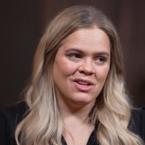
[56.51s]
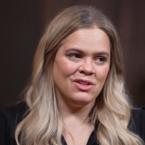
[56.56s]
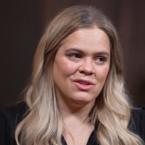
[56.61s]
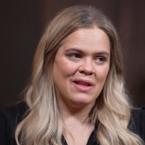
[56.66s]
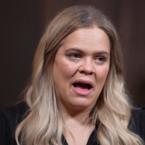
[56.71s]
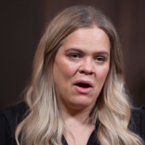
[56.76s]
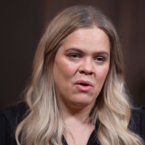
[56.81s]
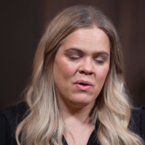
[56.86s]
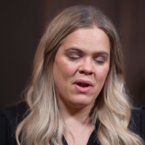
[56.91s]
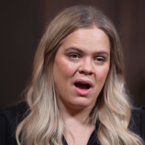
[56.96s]

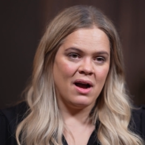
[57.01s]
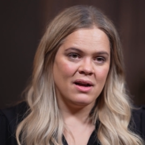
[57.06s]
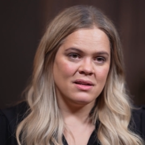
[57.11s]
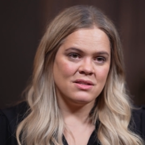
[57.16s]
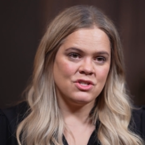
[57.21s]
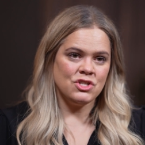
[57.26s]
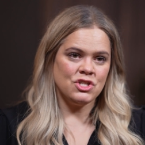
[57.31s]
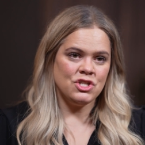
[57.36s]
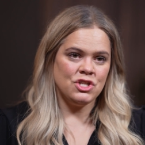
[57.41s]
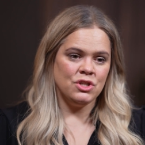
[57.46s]
allowed
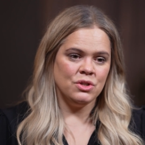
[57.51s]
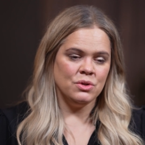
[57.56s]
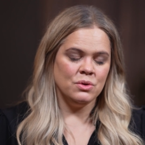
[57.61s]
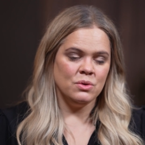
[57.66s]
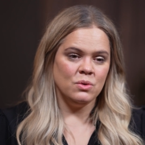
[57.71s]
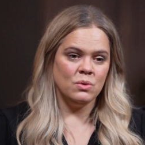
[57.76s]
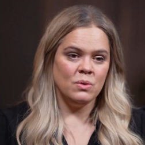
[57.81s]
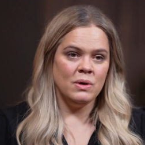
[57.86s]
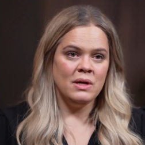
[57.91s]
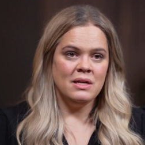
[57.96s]
us
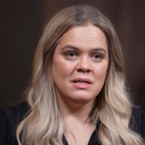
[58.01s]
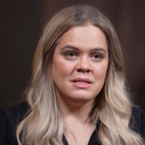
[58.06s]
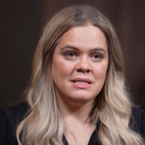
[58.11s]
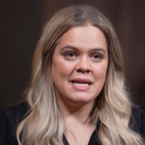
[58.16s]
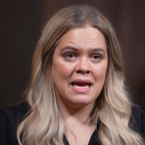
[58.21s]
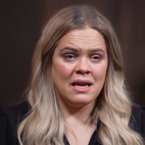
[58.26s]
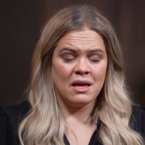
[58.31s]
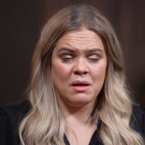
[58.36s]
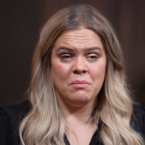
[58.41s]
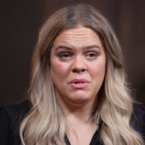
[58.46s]
to
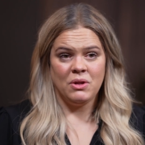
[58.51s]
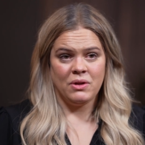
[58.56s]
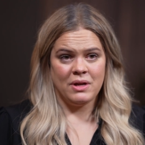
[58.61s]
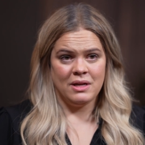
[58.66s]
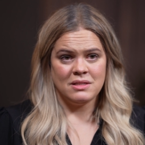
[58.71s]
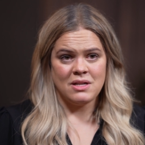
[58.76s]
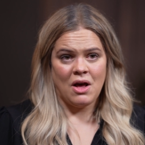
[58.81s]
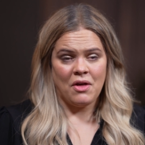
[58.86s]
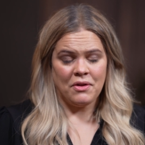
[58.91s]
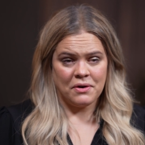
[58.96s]
take a
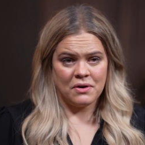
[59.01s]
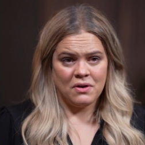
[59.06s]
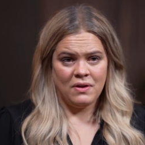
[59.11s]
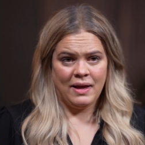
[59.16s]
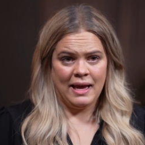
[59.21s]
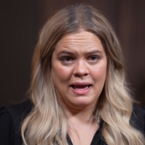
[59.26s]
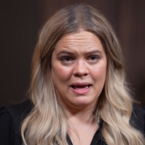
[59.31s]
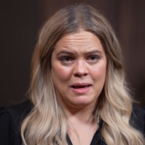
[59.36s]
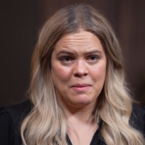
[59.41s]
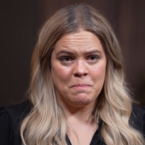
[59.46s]
million dollar
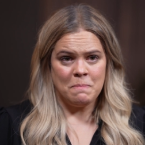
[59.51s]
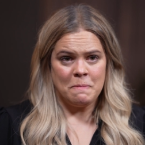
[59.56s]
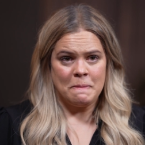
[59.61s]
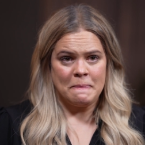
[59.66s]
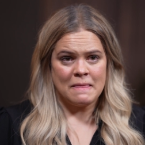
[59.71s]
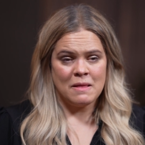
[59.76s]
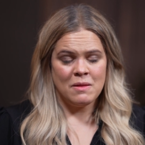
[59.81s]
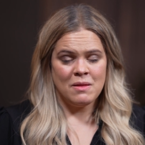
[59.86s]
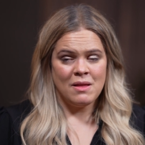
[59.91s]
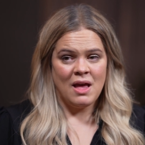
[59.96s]
claim
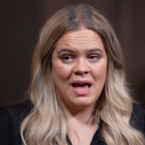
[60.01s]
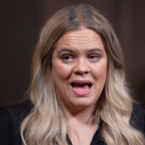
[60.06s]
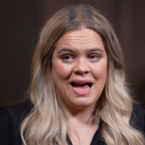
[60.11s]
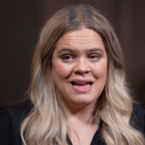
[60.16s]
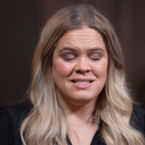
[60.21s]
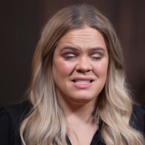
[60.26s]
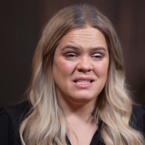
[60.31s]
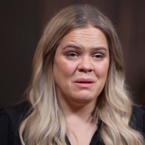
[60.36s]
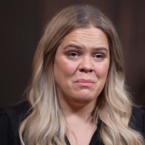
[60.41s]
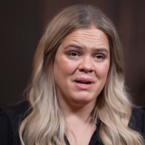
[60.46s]

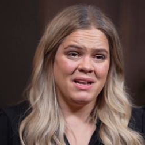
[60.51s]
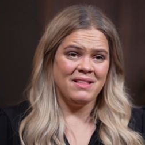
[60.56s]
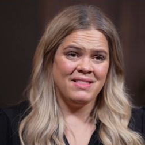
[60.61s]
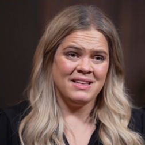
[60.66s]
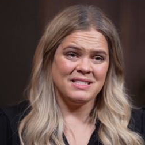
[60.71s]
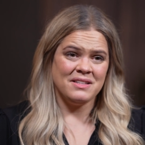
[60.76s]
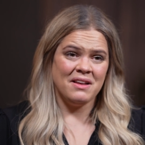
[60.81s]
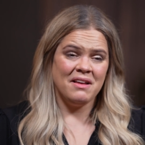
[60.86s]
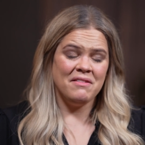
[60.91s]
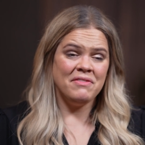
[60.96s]
and somebody
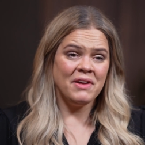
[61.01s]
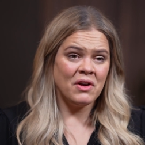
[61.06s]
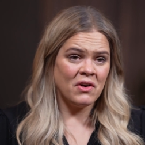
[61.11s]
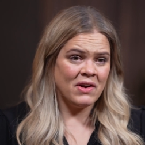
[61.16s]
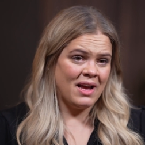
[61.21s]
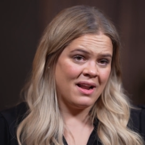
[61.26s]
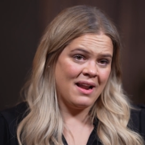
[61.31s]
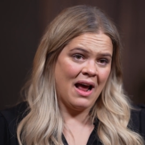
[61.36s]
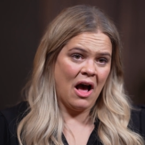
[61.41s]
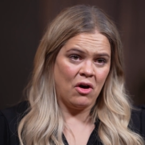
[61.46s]
that's
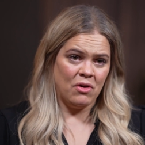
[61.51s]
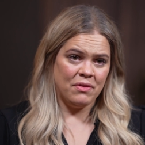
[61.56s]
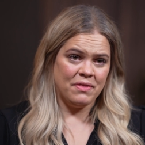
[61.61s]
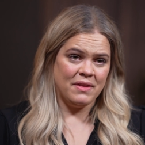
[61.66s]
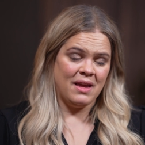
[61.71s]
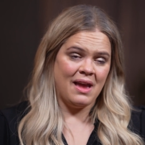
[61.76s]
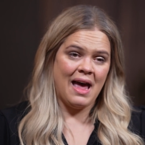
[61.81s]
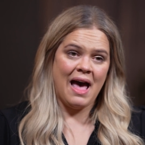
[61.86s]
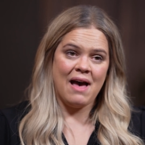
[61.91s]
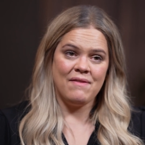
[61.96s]
very
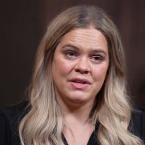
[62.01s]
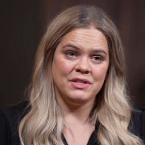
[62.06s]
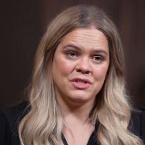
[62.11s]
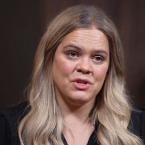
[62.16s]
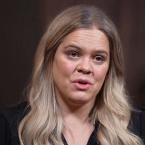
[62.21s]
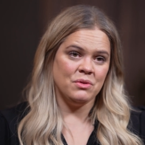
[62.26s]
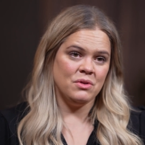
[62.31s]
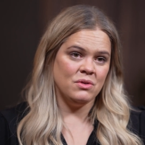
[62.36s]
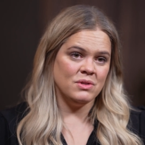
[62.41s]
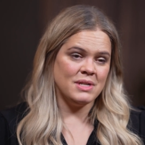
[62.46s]
unhealthy, having to
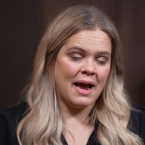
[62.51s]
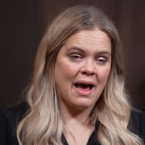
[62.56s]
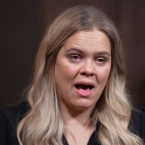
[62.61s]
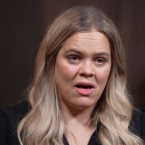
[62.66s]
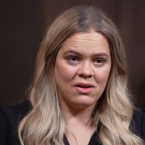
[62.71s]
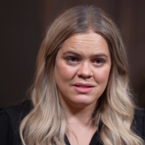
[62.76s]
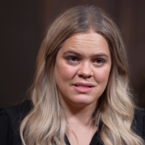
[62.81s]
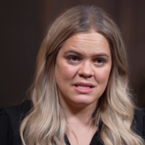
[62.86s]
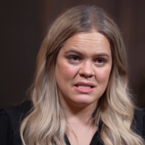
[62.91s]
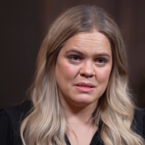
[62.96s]
go through
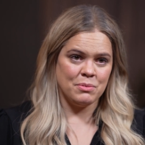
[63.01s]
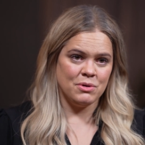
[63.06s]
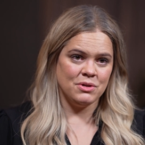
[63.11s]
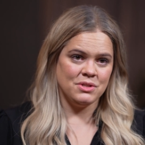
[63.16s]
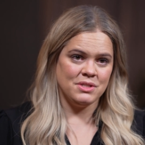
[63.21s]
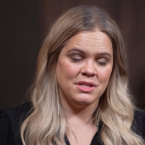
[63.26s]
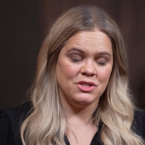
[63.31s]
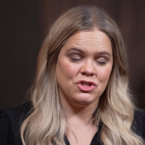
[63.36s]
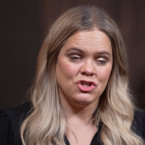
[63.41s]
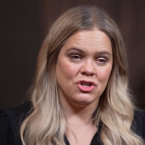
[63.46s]
dialysis
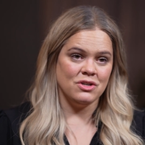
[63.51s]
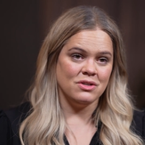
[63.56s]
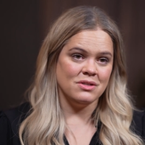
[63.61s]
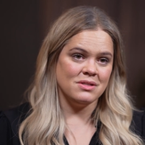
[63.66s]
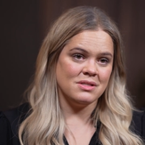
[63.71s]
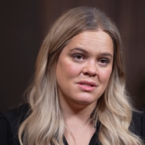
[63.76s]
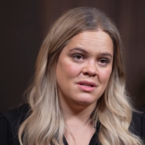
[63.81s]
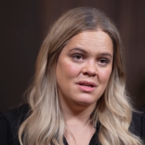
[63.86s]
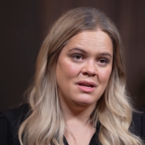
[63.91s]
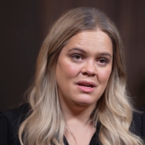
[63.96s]
procedures